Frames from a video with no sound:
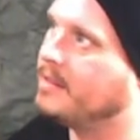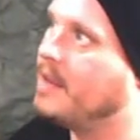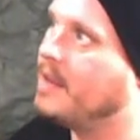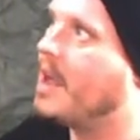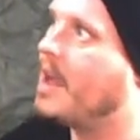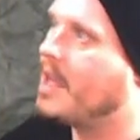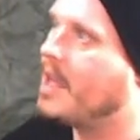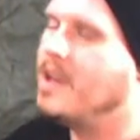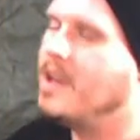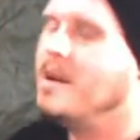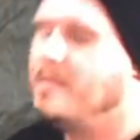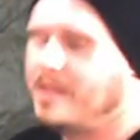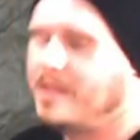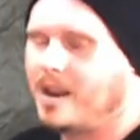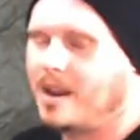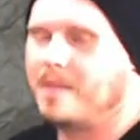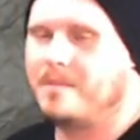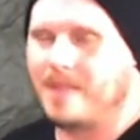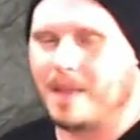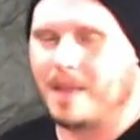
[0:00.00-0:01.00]
not him
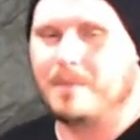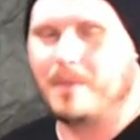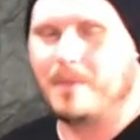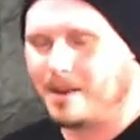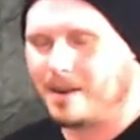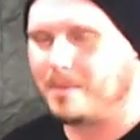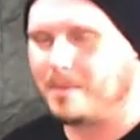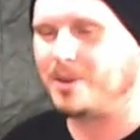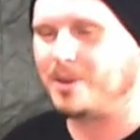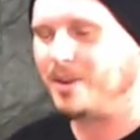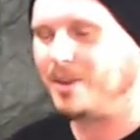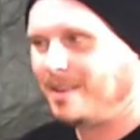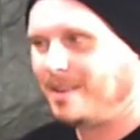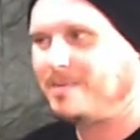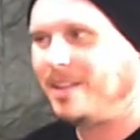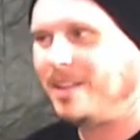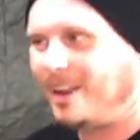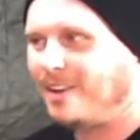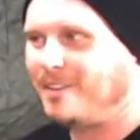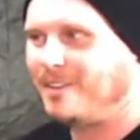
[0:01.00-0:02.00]
that I'm going to make sure
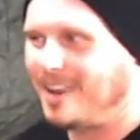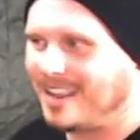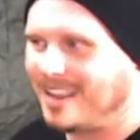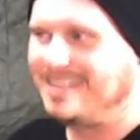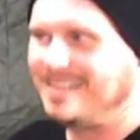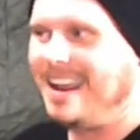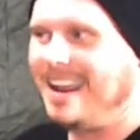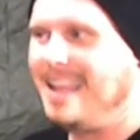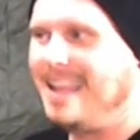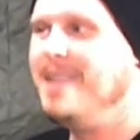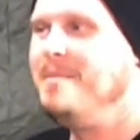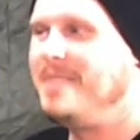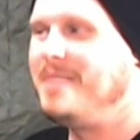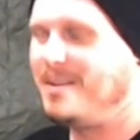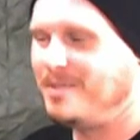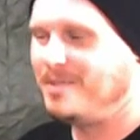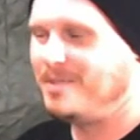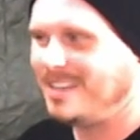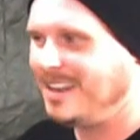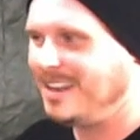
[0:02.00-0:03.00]
I'm clarifying. It's not him
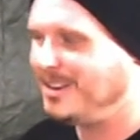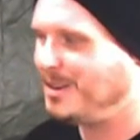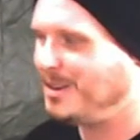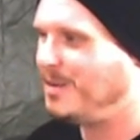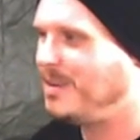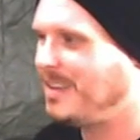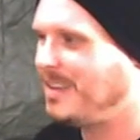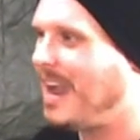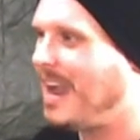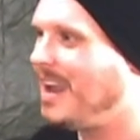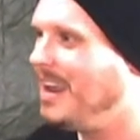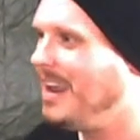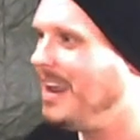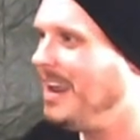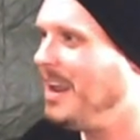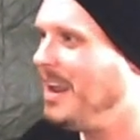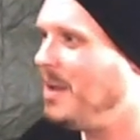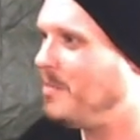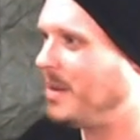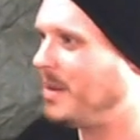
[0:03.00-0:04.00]
that was the issue with that,
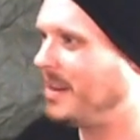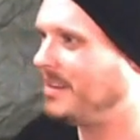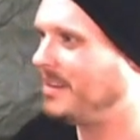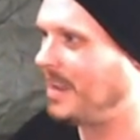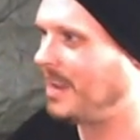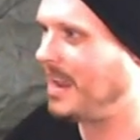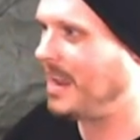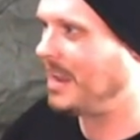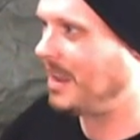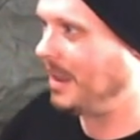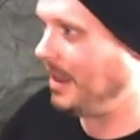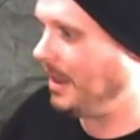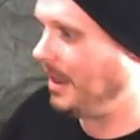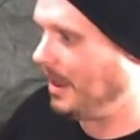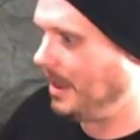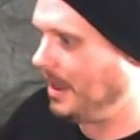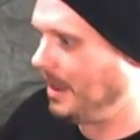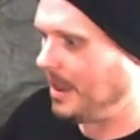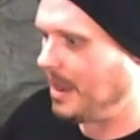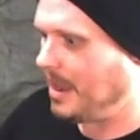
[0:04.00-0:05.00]
but it's like,
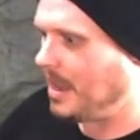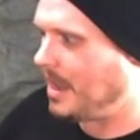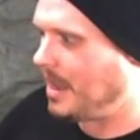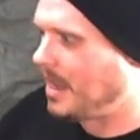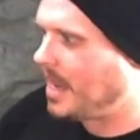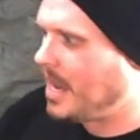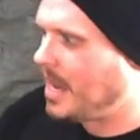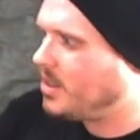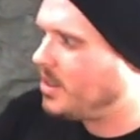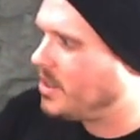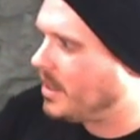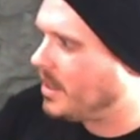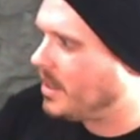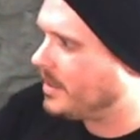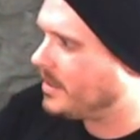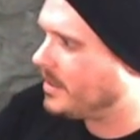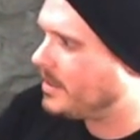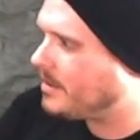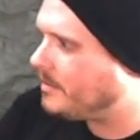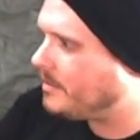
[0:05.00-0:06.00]
it
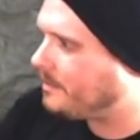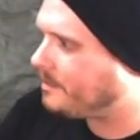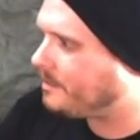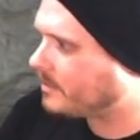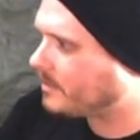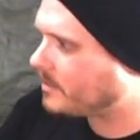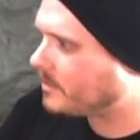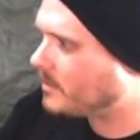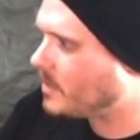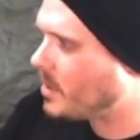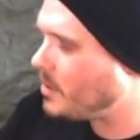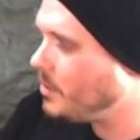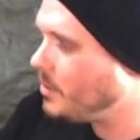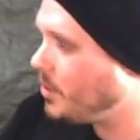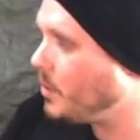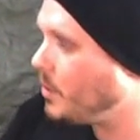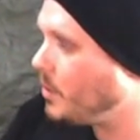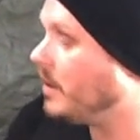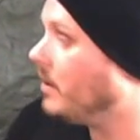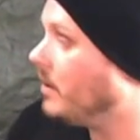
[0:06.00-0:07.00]
just,
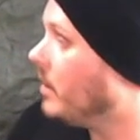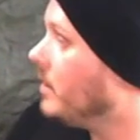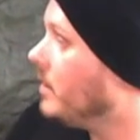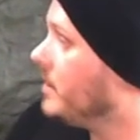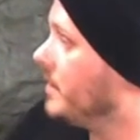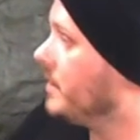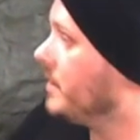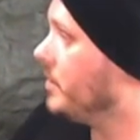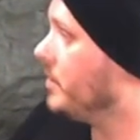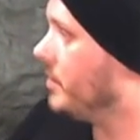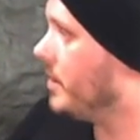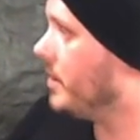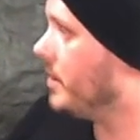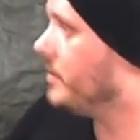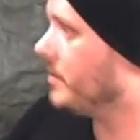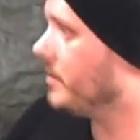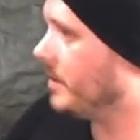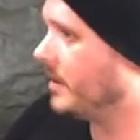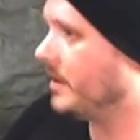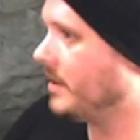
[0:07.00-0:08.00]
doing long distance
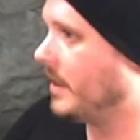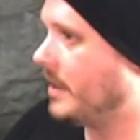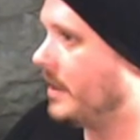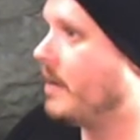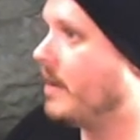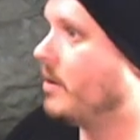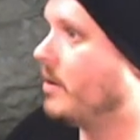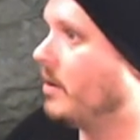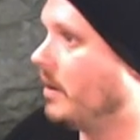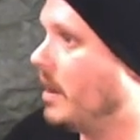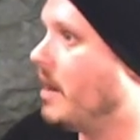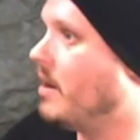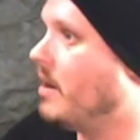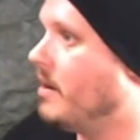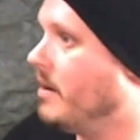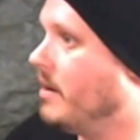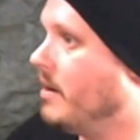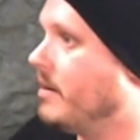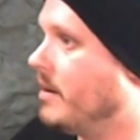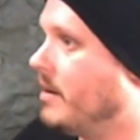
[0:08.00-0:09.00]
shows or things like that are a lot
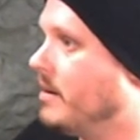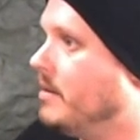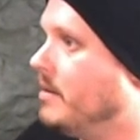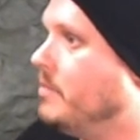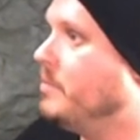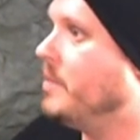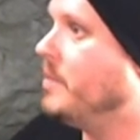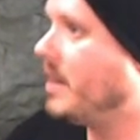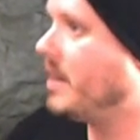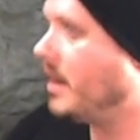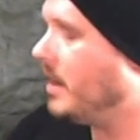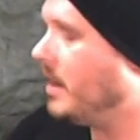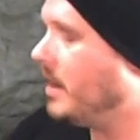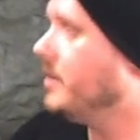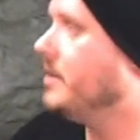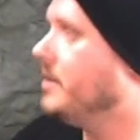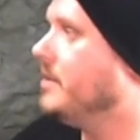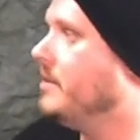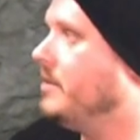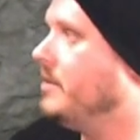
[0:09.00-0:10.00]
harder
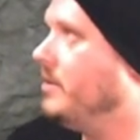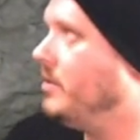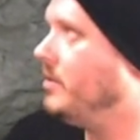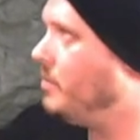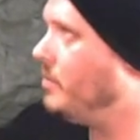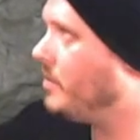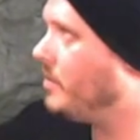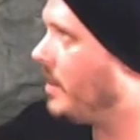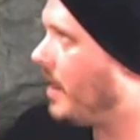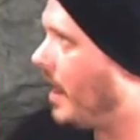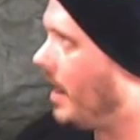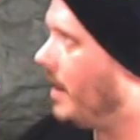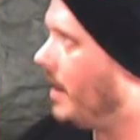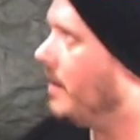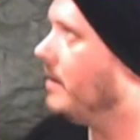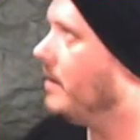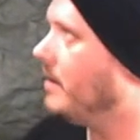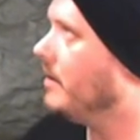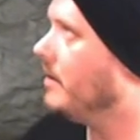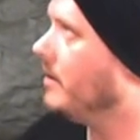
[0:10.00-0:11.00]
because you
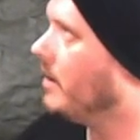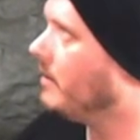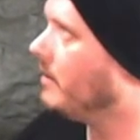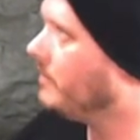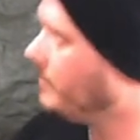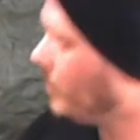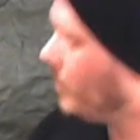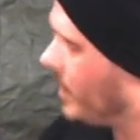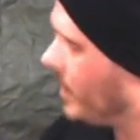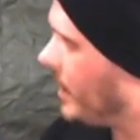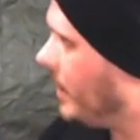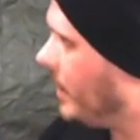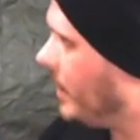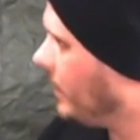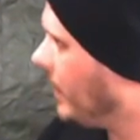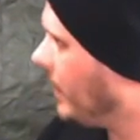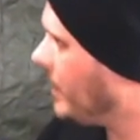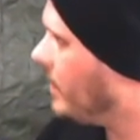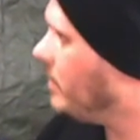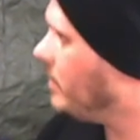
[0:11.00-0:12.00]
can't afford
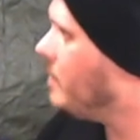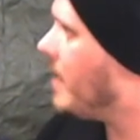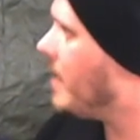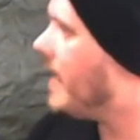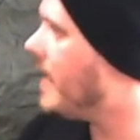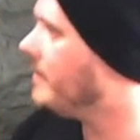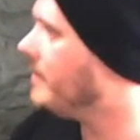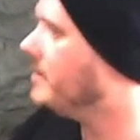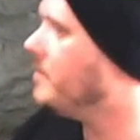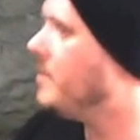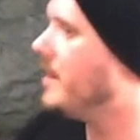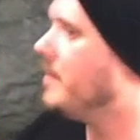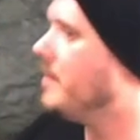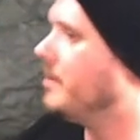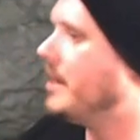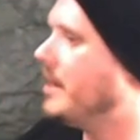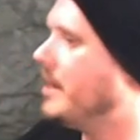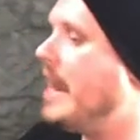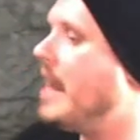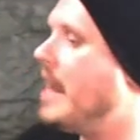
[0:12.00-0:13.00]
it. Like, you have to be
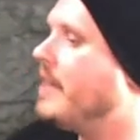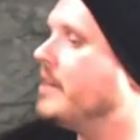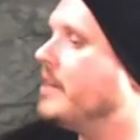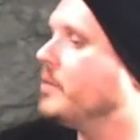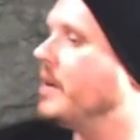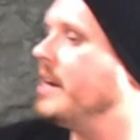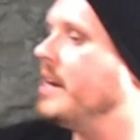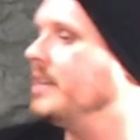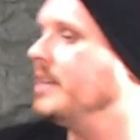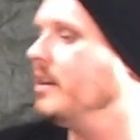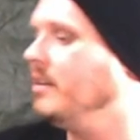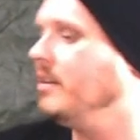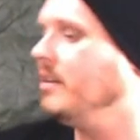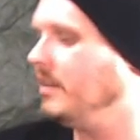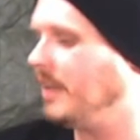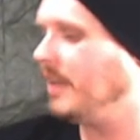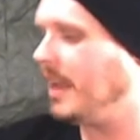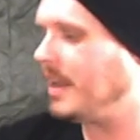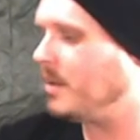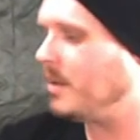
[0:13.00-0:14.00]
able to, and that's why I
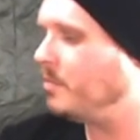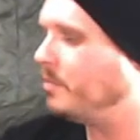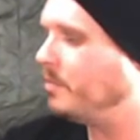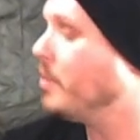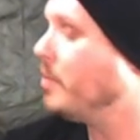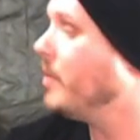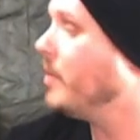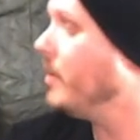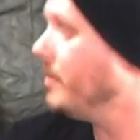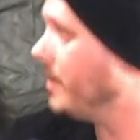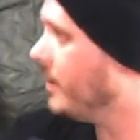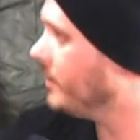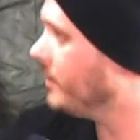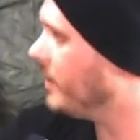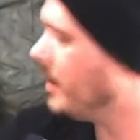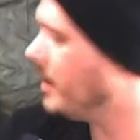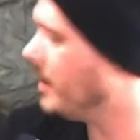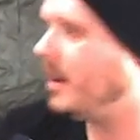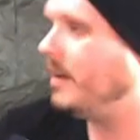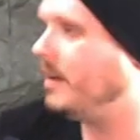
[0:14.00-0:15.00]
tell like
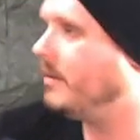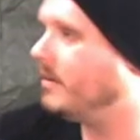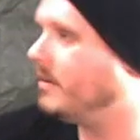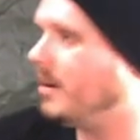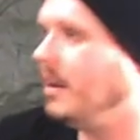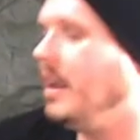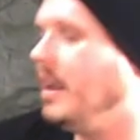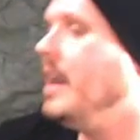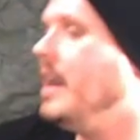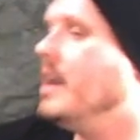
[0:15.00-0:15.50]
promoters, and